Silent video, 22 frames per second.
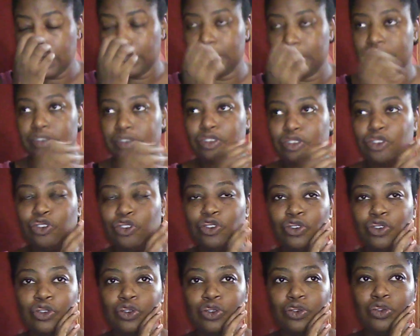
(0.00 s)
It's
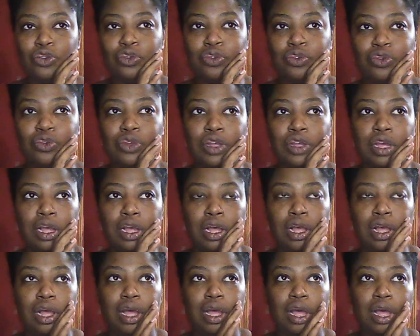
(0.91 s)
to
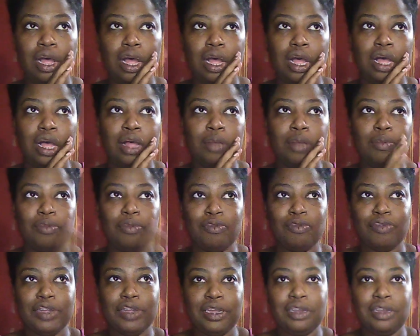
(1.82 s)

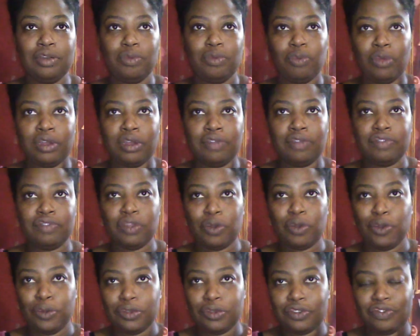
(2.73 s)
read one of the
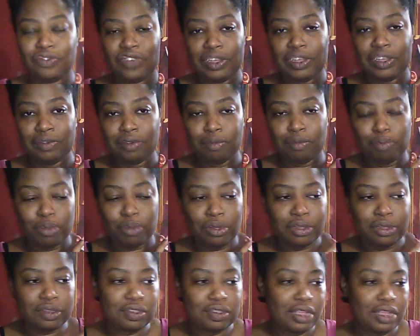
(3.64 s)
host's favorite
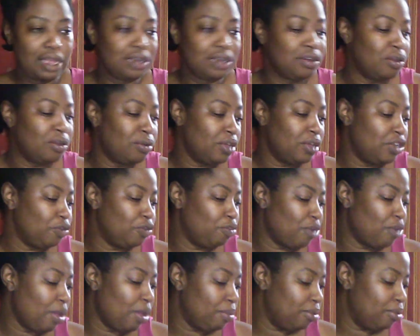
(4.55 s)
books. I know it'll
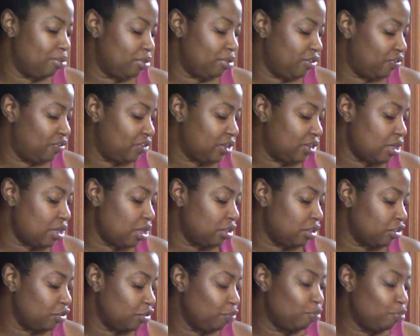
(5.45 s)
probably fit
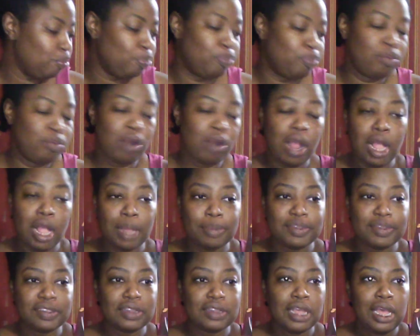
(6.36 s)
other
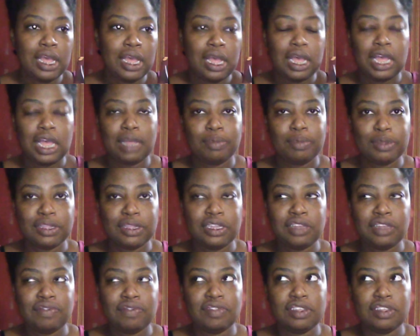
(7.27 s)
prompts. I
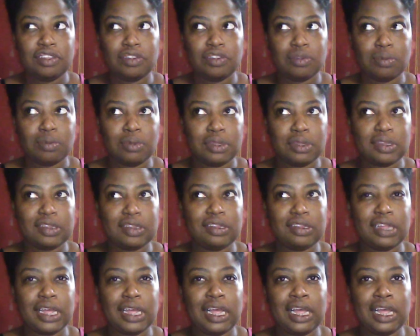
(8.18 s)
believe this was
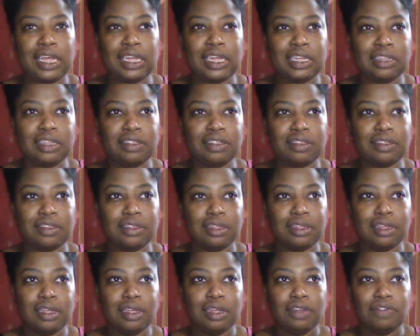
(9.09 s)
Ty's
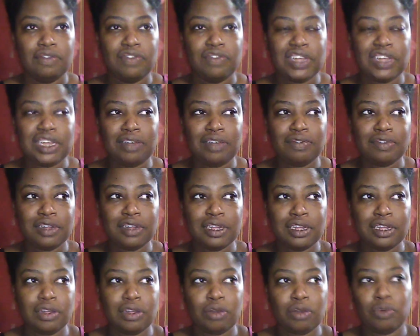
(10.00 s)

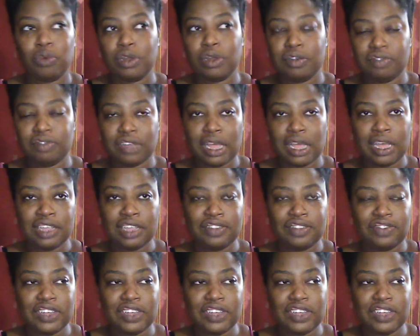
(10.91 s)
favorite, or one of Ty's